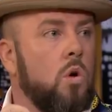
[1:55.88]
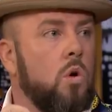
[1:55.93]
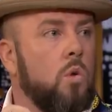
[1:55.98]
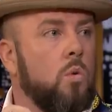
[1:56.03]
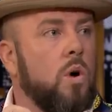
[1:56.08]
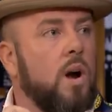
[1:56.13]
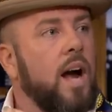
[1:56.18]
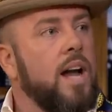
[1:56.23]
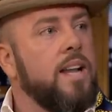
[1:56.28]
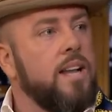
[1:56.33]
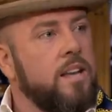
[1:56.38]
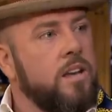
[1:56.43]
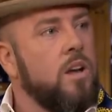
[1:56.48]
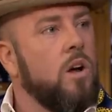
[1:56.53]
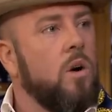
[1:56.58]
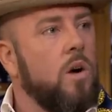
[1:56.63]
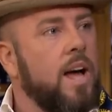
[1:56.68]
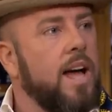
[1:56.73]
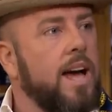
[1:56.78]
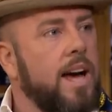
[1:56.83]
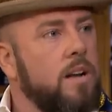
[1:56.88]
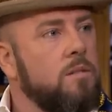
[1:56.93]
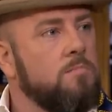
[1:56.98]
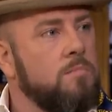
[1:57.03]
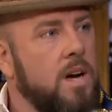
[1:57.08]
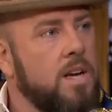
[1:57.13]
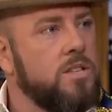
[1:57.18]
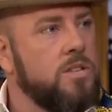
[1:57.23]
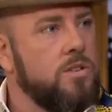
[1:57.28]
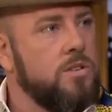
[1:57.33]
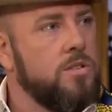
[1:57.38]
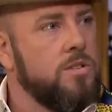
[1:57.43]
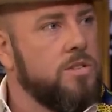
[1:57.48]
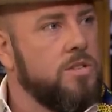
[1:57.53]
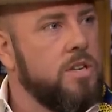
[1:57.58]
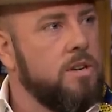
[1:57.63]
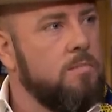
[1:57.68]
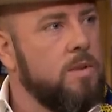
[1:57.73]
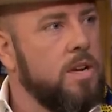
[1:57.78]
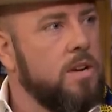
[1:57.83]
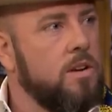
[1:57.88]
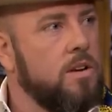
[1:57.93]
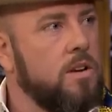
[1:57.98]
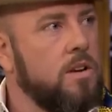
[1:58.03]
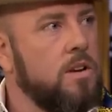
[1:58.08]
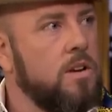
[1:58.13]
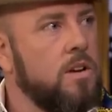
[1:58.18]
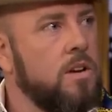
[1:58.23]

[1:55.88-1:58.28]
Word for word: where I didn't know I had muscles, Jimmy. Oh,